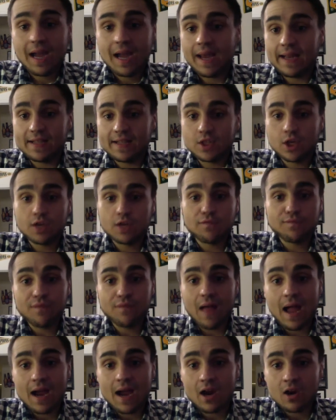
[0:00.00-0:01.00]
and they took a
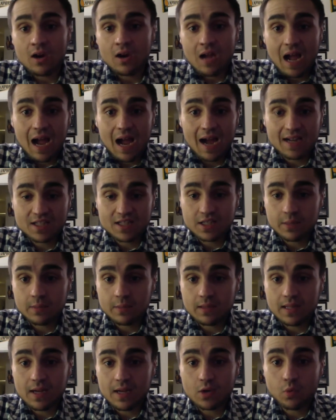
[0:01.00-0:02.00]
flyer on
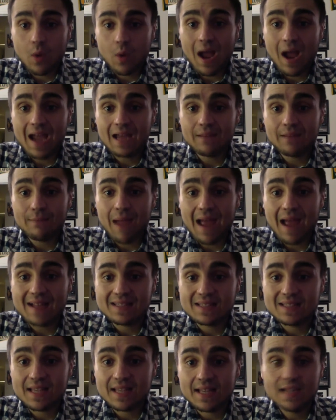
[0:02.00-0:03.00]
someone like Ryan
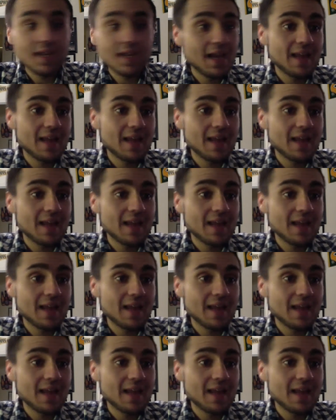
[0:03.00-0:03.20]
Madsen,